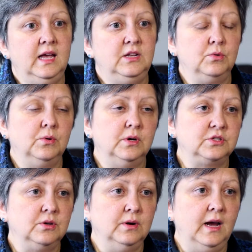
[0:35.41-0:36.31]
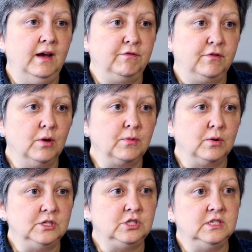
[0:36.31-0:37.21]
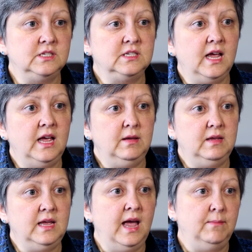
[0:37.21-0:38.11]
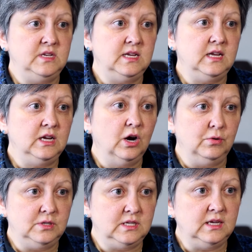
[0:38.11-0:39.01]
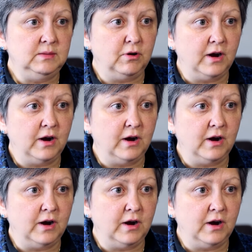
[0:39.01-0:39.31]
and also at Fromer, which is a MD OD